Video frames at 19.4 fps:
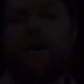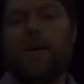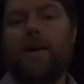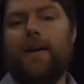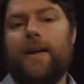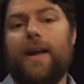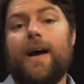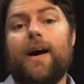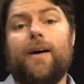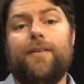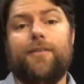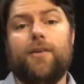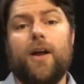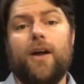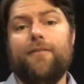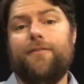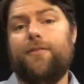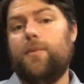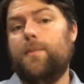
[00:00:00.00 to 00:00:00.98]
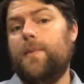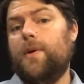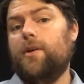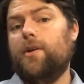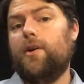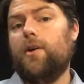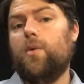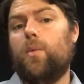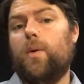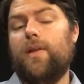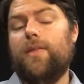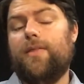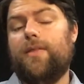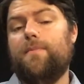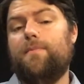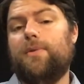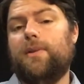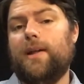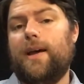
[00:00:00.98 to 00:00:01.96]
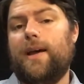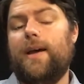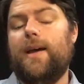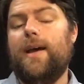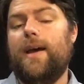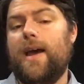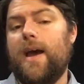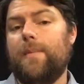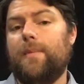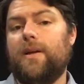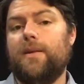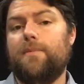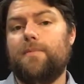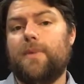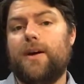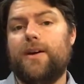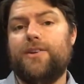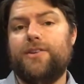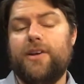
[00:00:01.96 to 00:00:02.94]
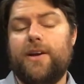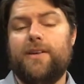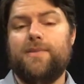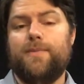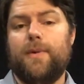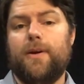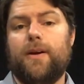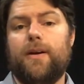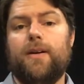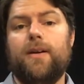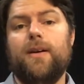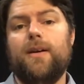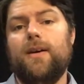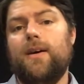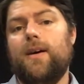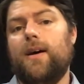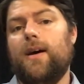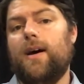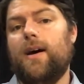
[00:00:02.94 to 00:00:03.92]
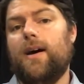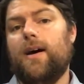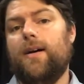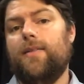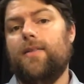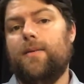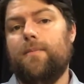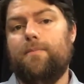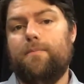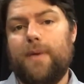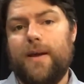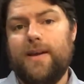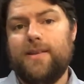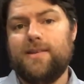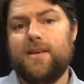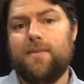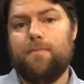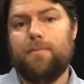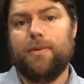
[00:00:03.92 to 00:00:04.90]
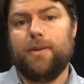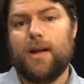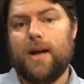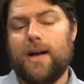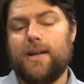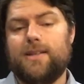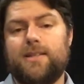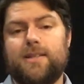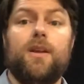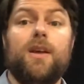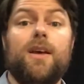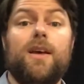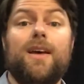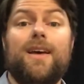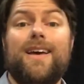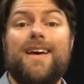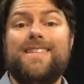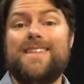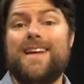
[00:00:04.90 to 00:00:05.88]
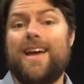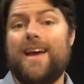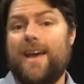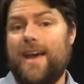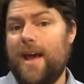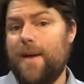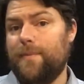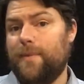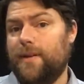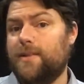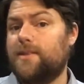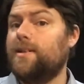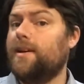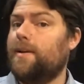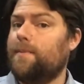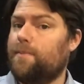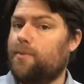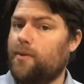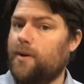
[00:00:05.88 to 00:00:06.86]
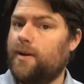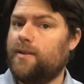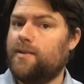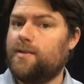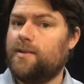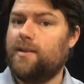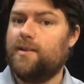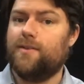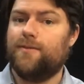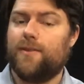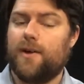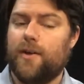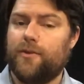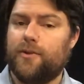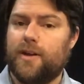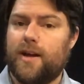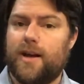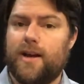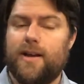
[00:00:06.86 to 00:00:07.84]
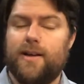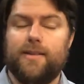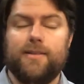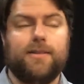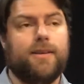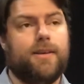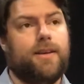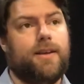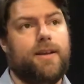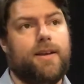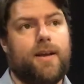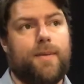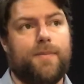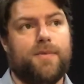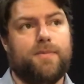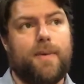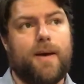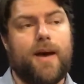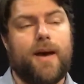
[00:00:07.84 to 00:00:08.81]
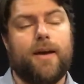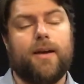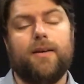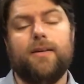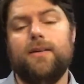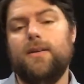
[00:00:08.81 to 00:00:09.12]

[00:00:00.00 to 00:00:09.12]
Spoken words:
Now, if you're not familiar with the play Hamlet by Shakespeare, the basic plot is that Hamlet, a prince, his father dies and he comes back